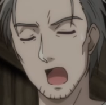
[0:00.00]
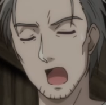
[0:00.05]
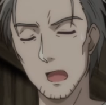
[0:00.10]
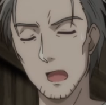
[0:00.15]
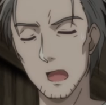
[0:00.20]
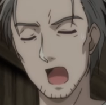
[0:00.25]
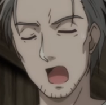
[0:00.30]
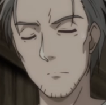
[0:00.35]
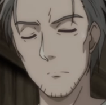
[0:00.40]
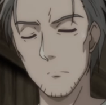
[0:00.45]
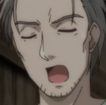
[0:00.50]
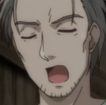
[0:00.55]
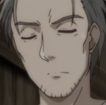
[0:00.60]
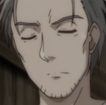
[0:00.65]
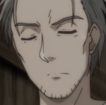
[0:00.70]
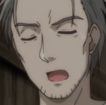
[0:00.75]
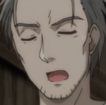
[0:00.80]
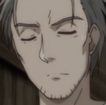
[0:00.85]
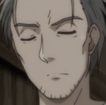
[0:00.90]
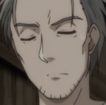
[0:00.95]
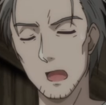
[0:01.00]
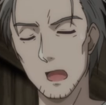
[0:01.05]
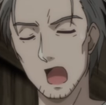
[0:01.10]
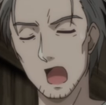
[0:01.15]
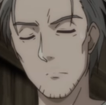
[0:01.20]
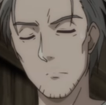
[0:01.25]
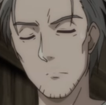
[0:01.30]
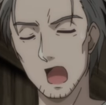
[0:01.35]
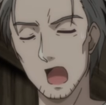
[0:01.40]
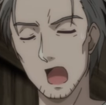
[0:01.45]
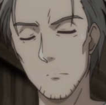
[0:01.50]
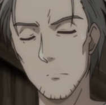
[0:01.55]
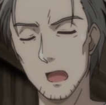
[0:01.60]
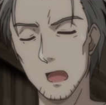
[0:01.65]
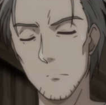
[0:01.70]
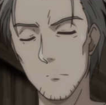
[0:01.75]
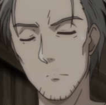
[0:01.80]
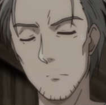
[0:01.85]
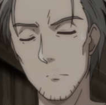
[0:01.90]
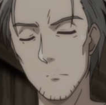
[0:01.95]
protests, but Will shuts it
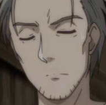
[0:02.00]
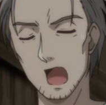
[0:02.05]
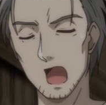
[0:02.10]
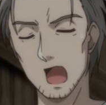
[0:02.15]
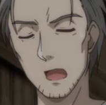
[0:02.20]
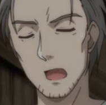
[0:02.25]
down.